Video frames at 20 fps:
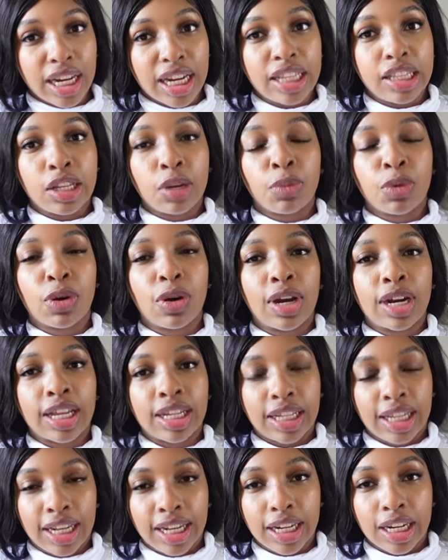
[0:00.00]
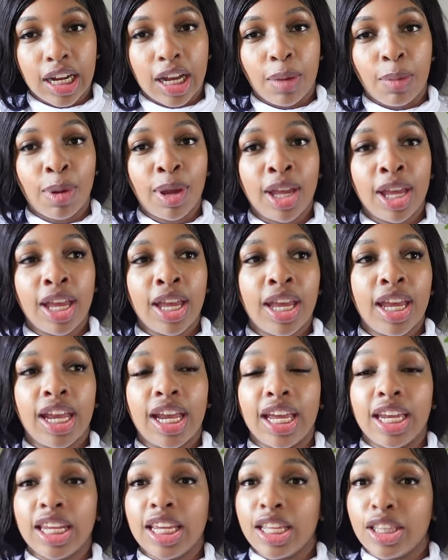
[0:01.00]
and then we're going to link up
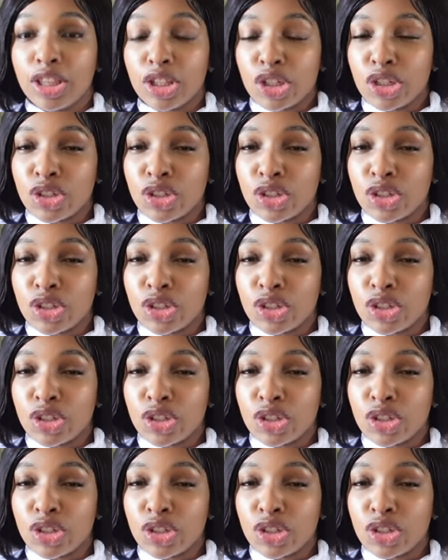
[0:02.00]
and hit the